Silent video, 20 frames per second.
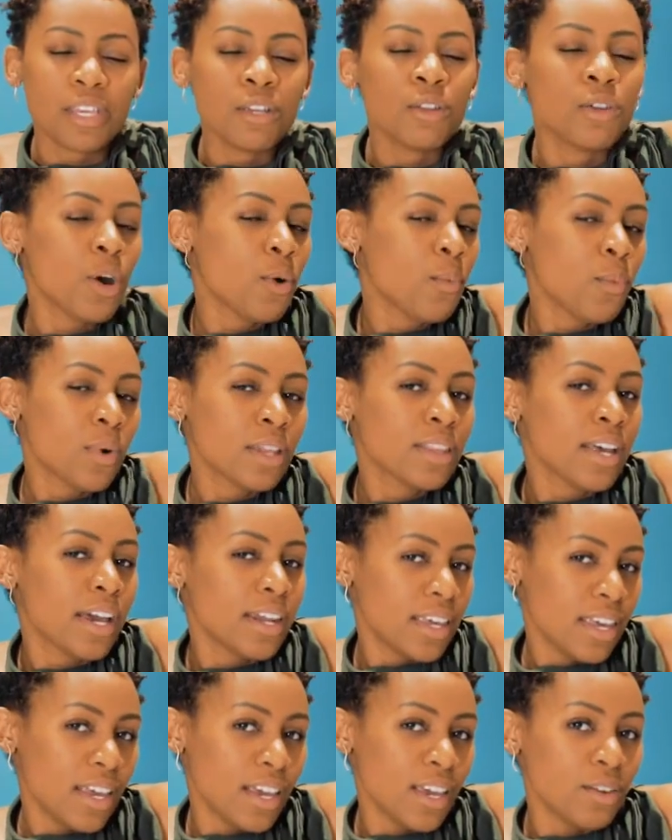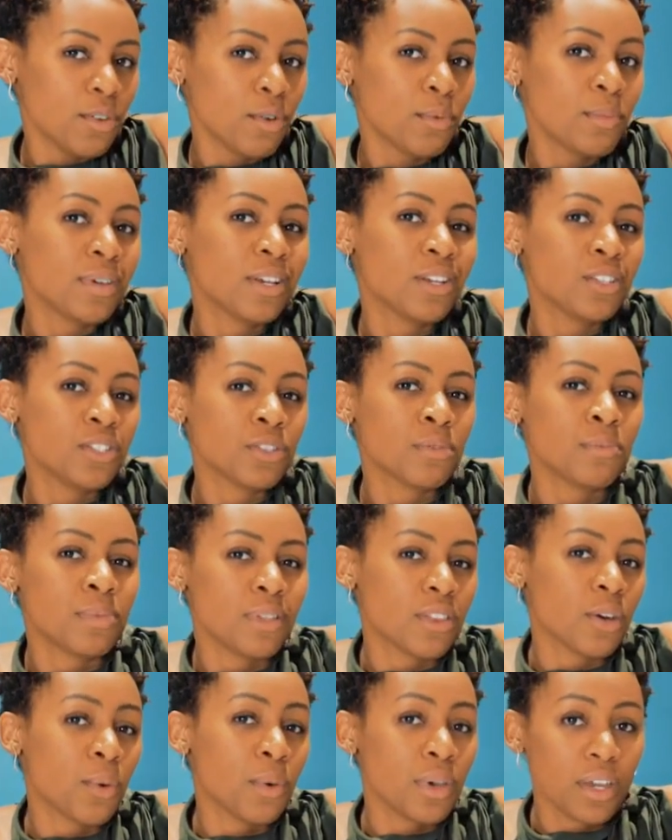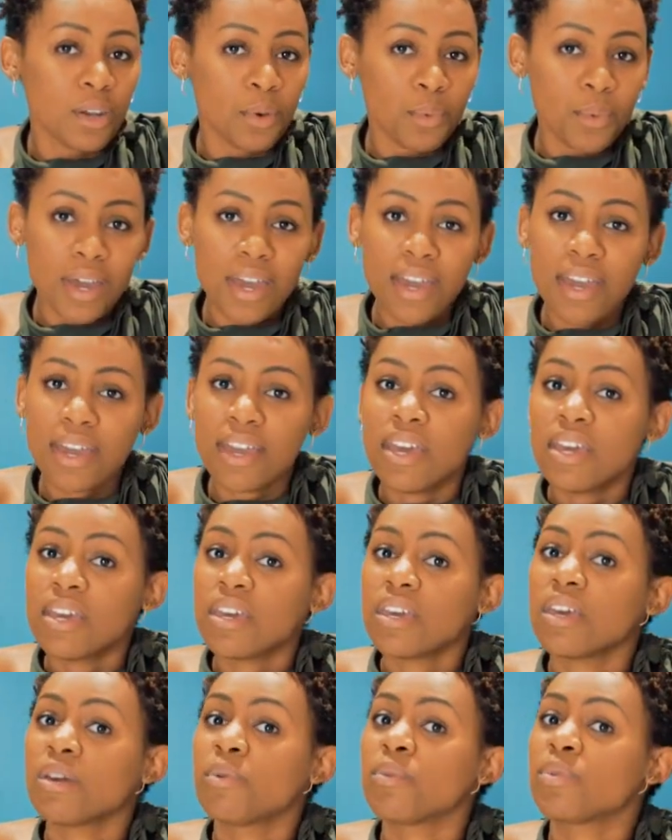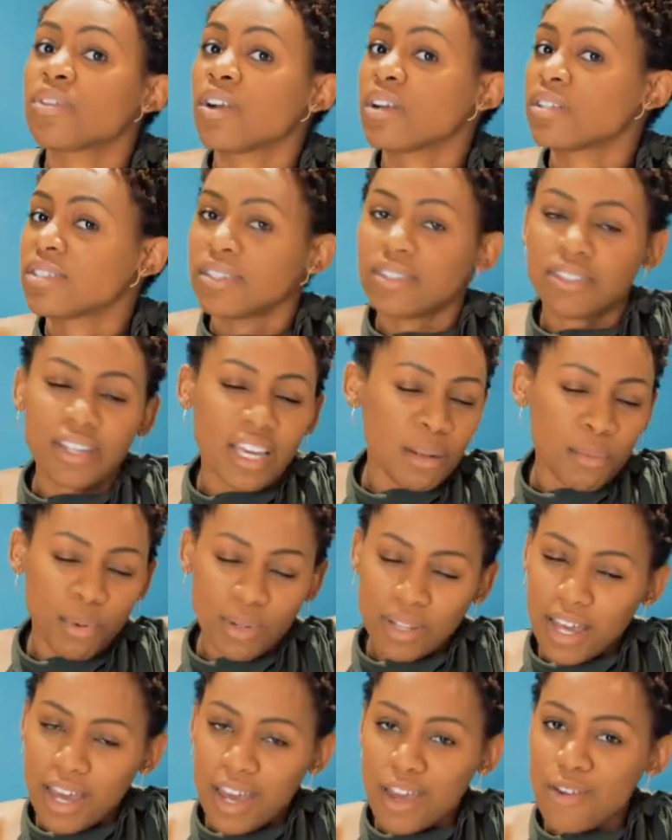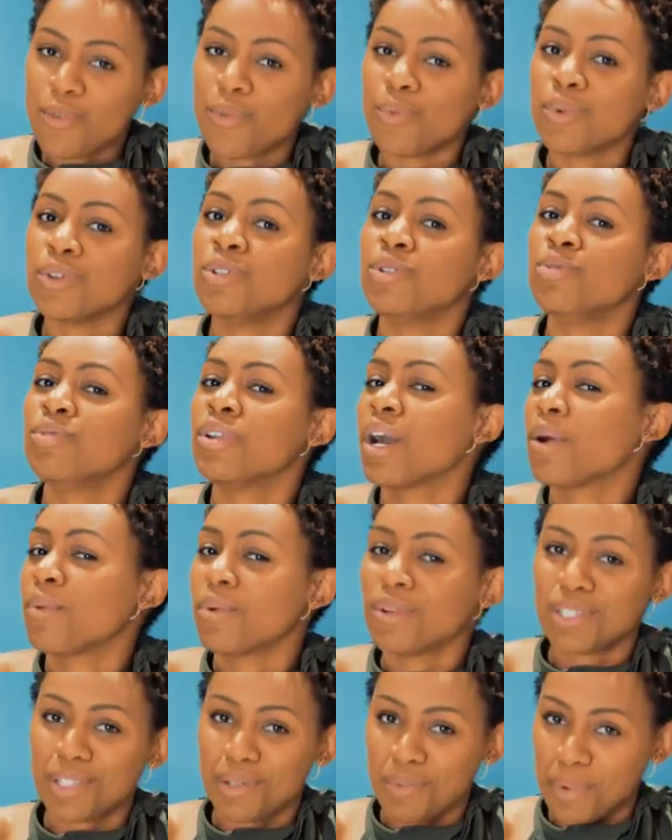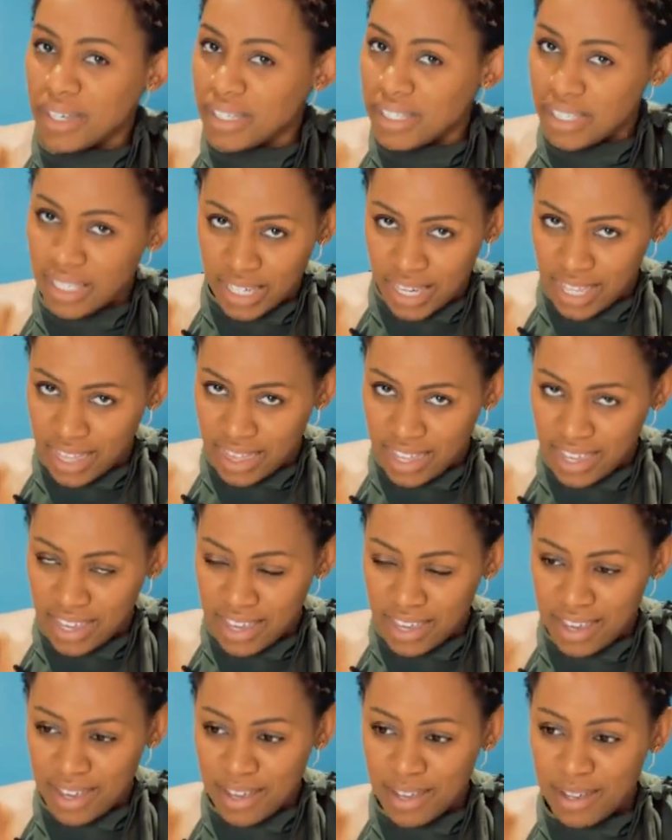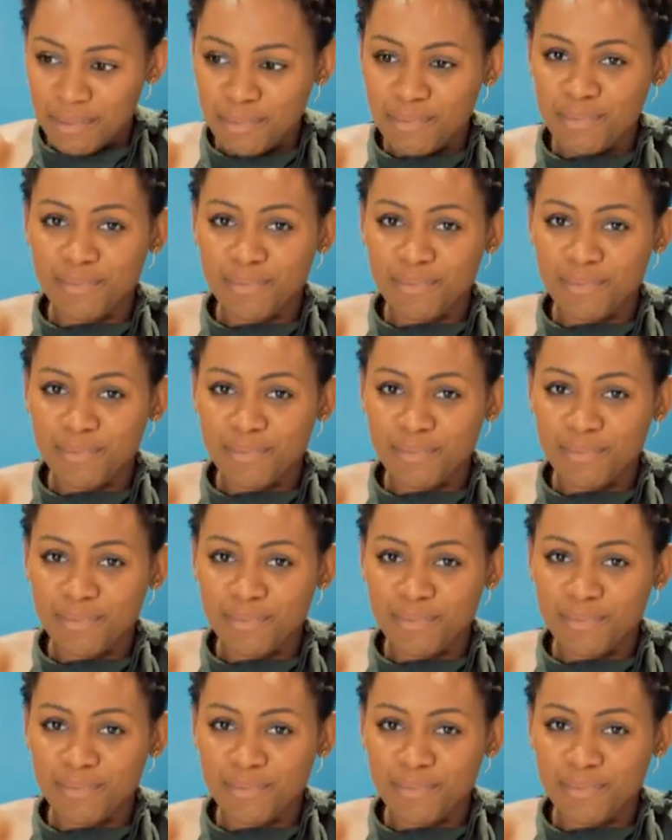then you don't want to light a candle because you'll be throwing it away. And with our sustainable life, we do not want to waste anything.